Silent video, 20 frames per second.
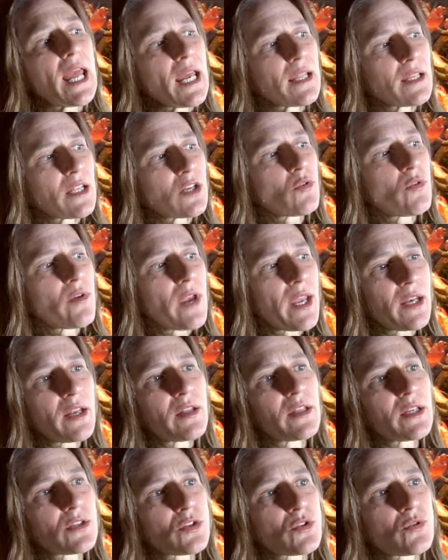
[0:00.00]
and then
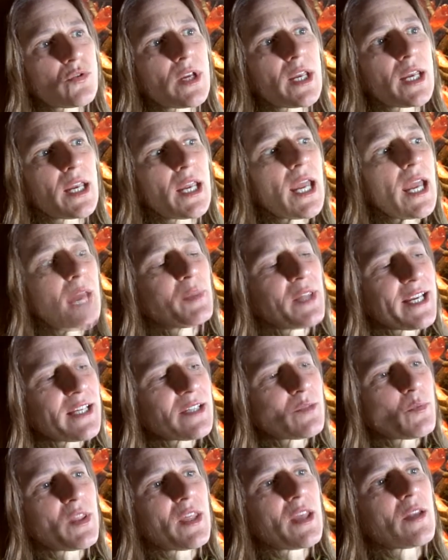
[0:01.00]
created this tree
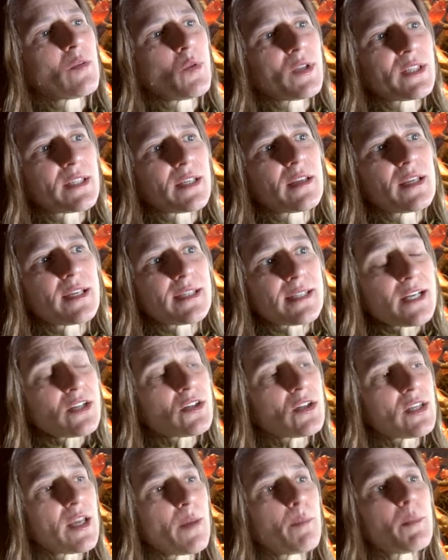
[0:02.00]
placed within what's
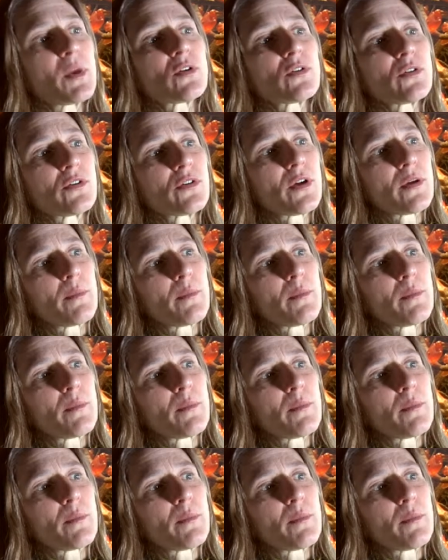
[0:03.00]
essentially a mirrored